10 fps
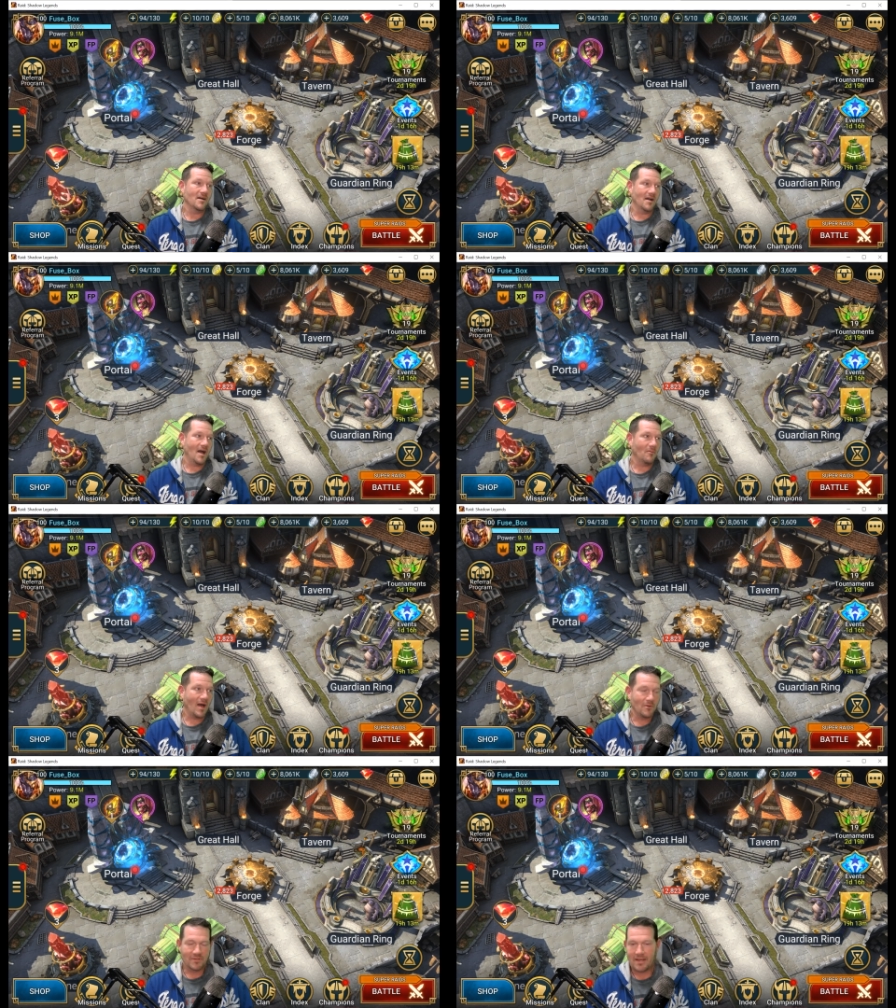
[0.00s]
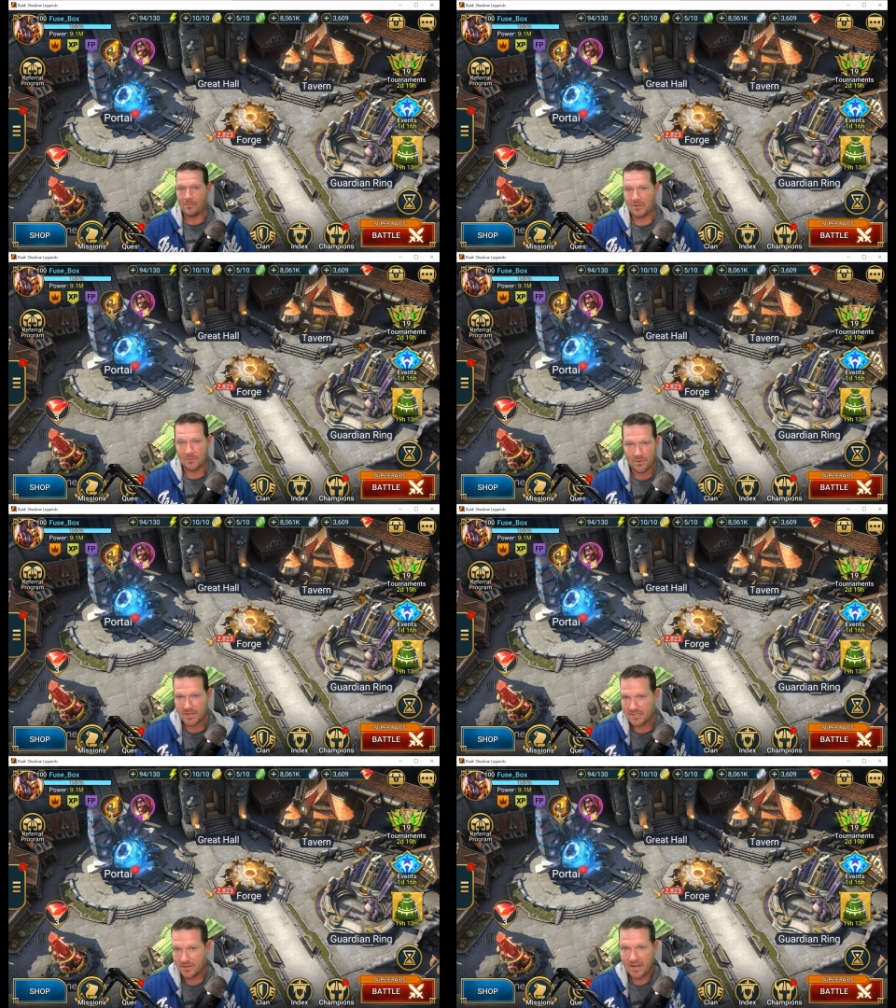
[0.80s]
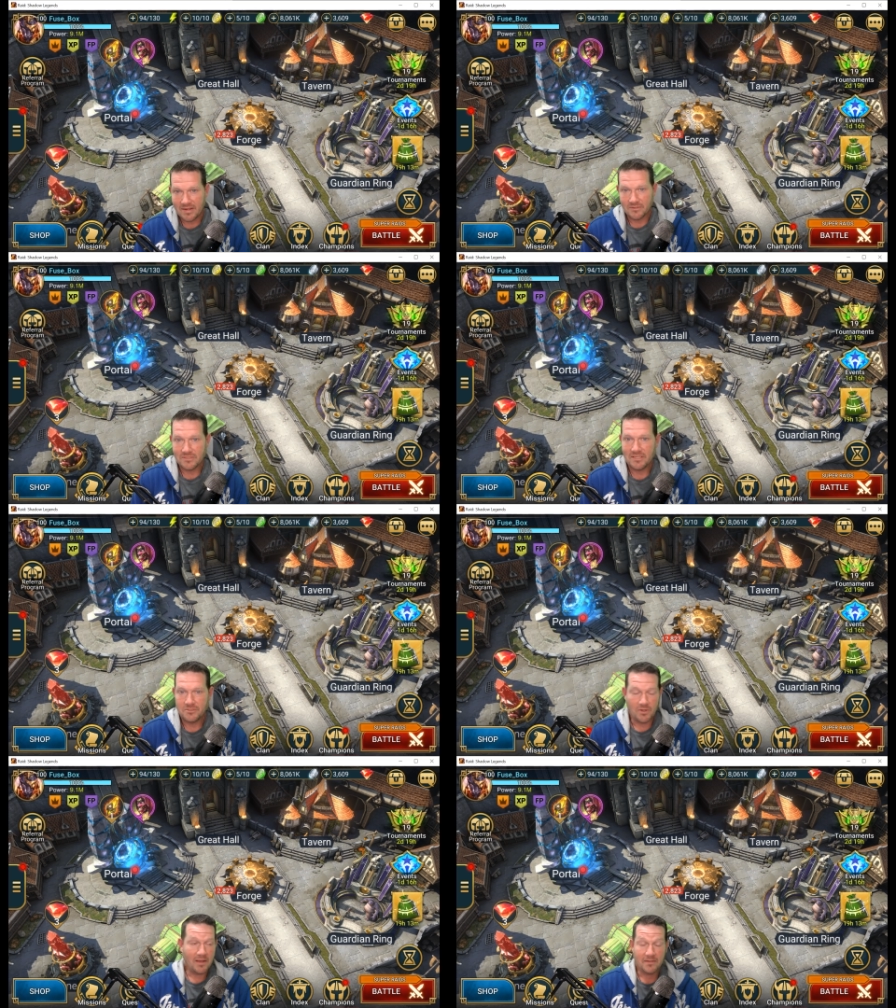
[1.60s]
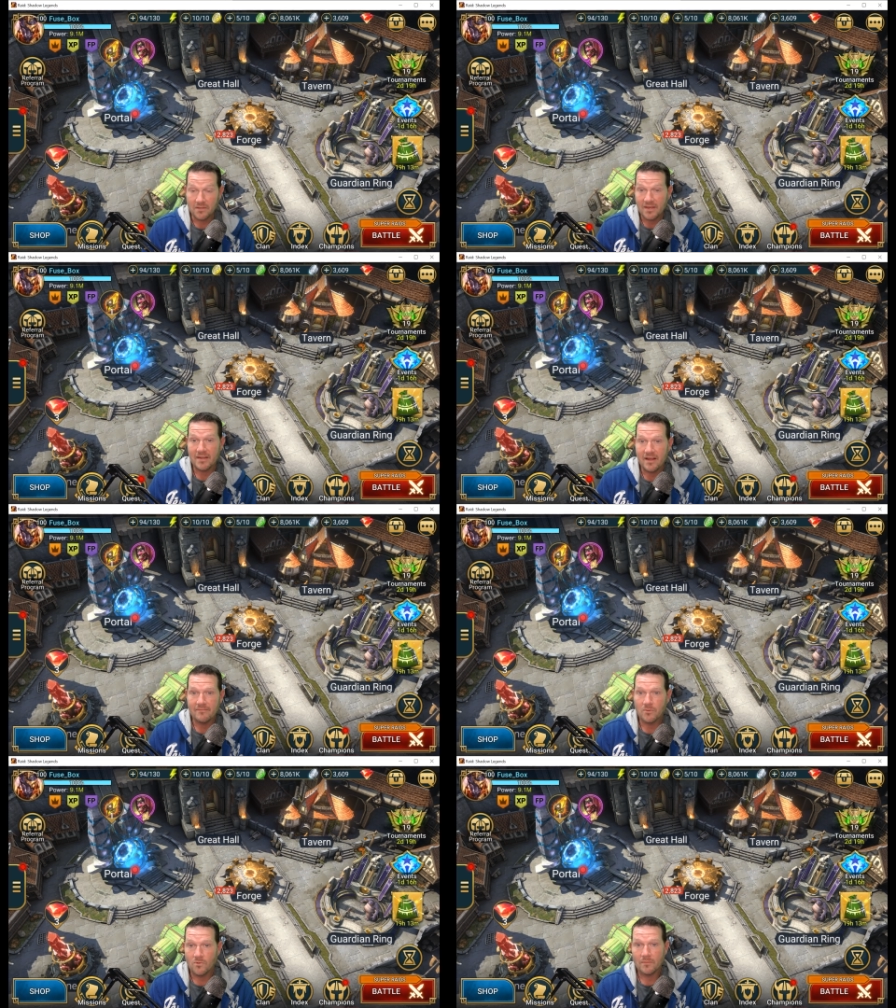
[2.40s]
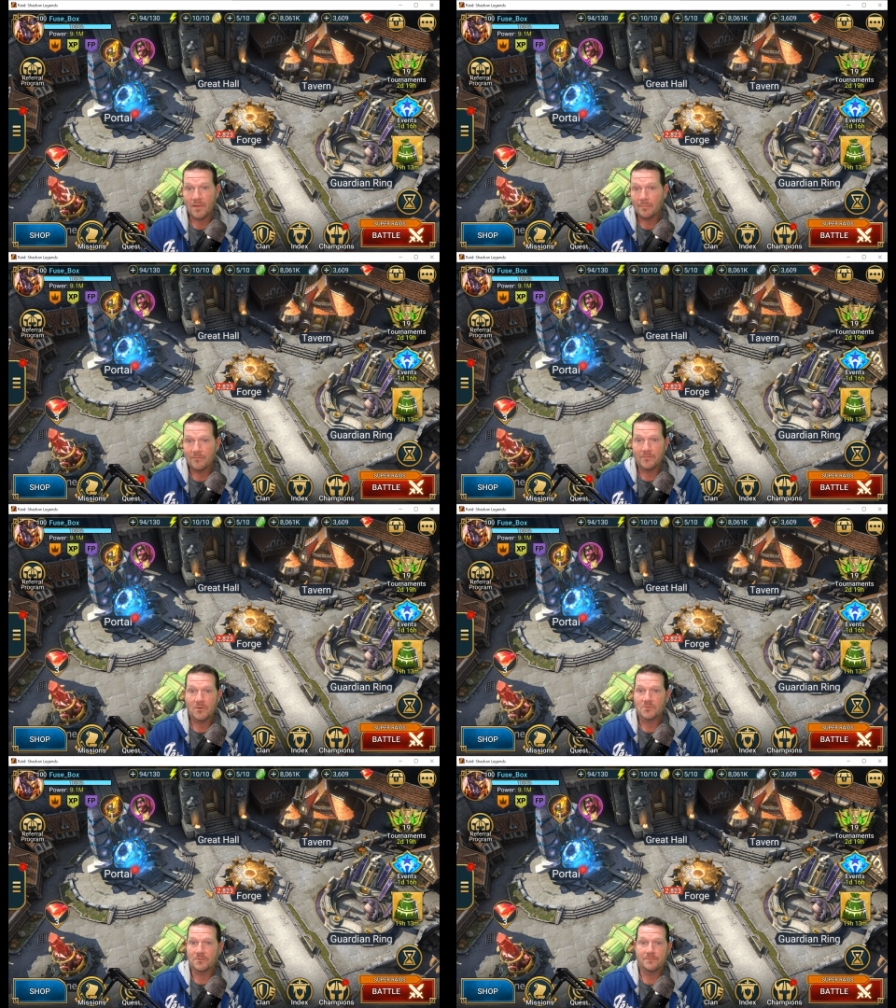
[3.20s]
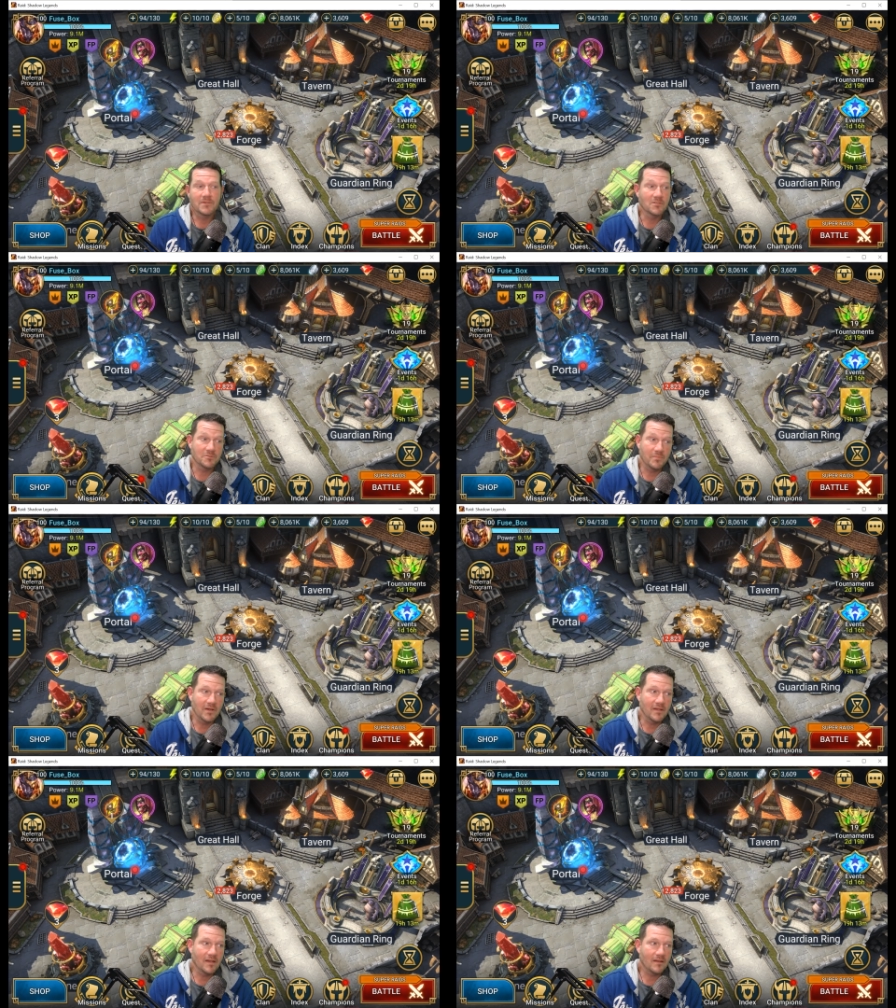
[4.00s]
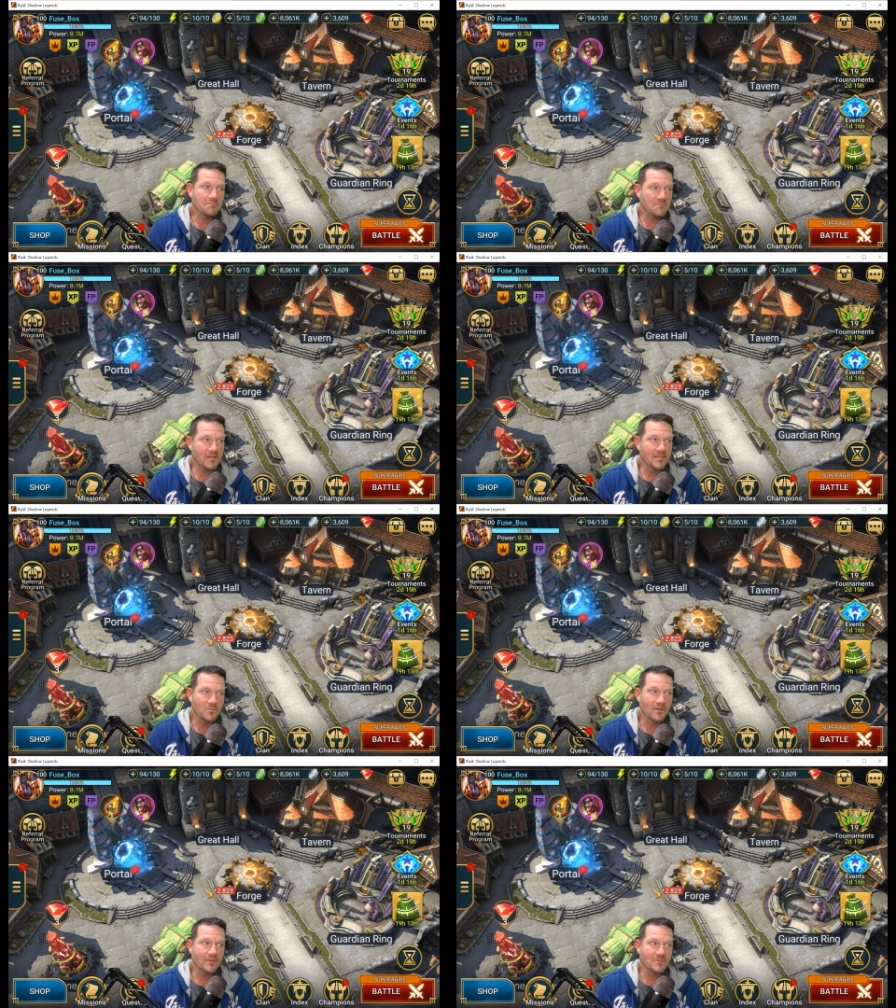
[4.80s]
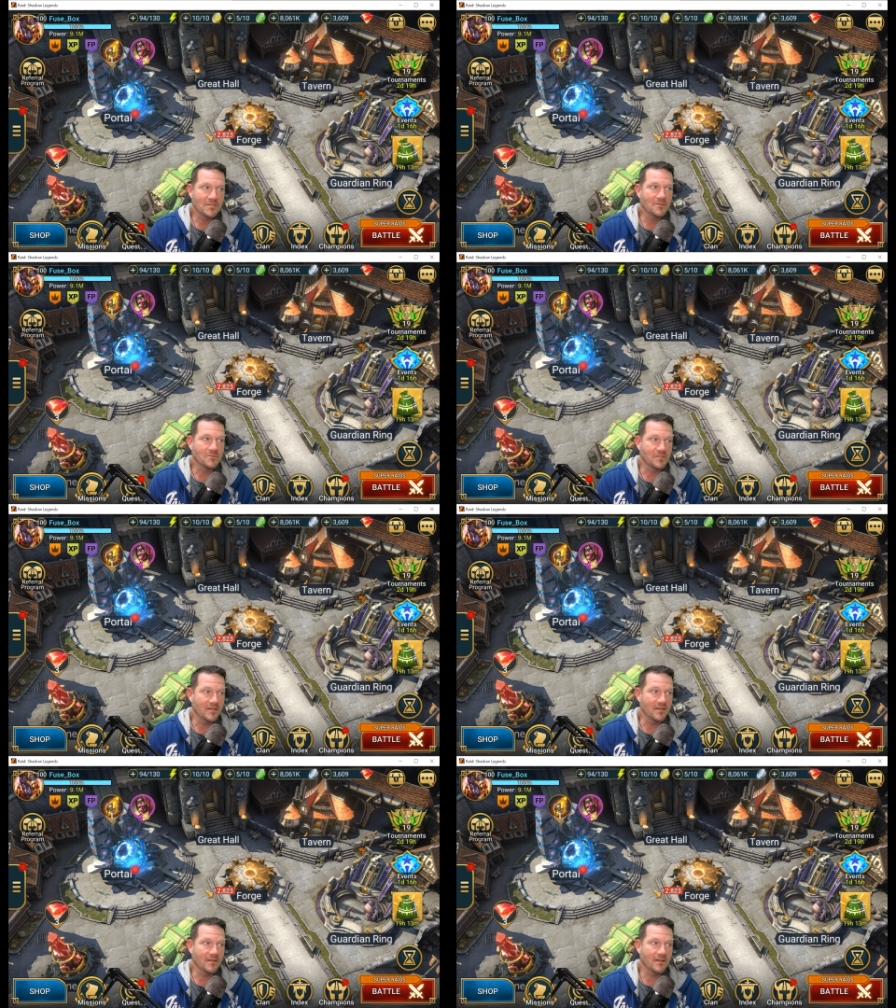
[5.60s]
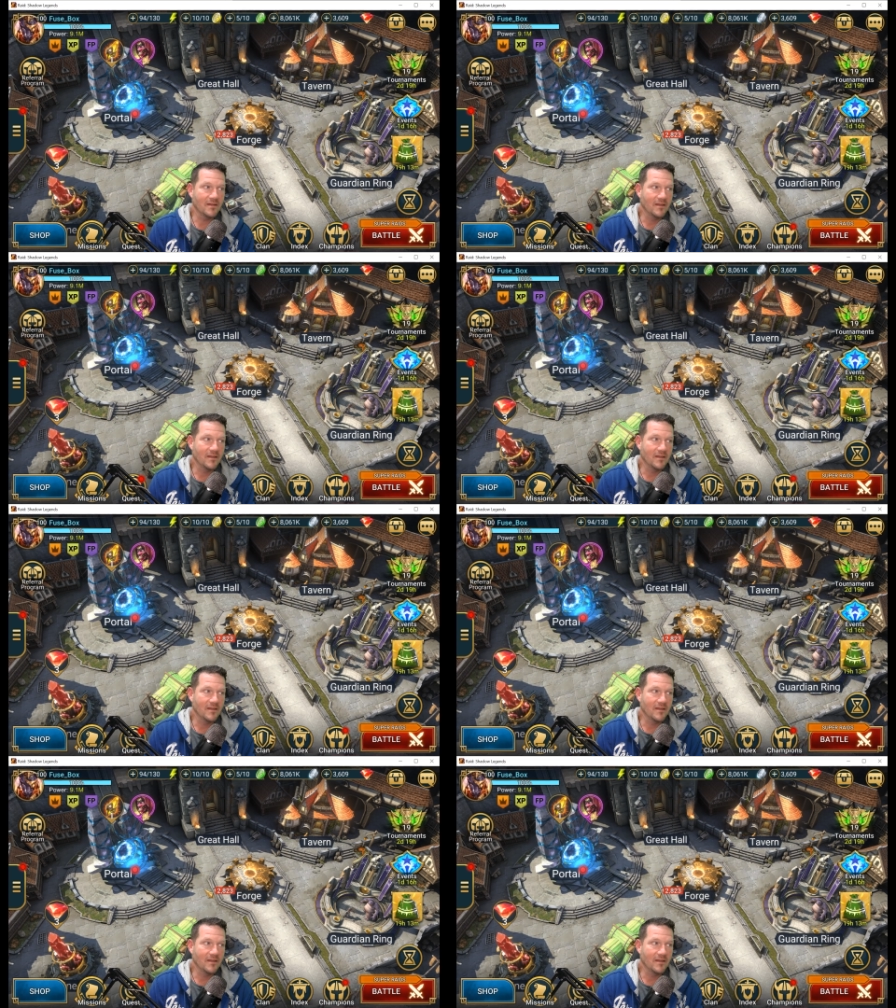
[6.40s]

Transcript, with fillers: Uh, I, I don't think I would go crazy on accuracy trying to land every one of my provokes or fears, but he's one of those heroes that